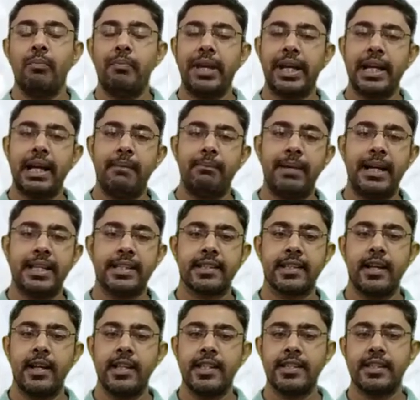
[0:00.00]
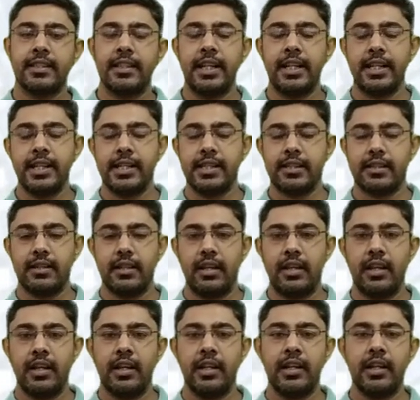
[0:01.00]
megapascals that is
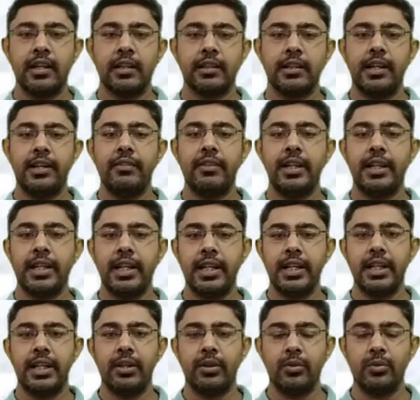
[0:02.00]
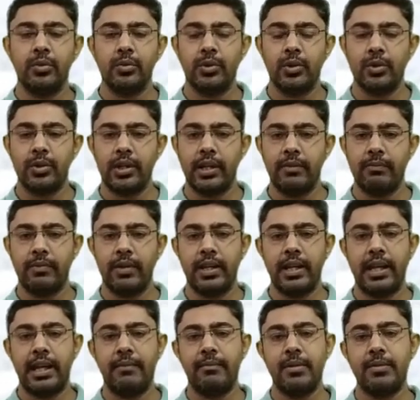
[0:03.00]
converted into newton
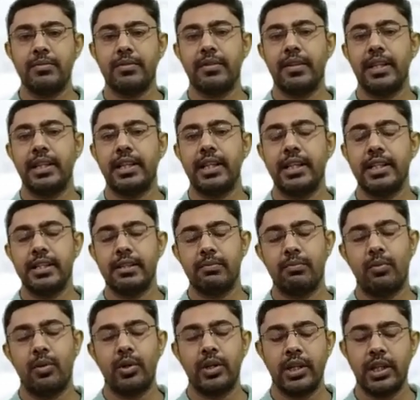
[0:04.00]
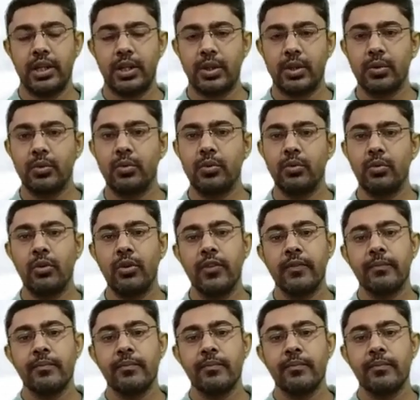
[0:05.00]
per mm square that is 42 newton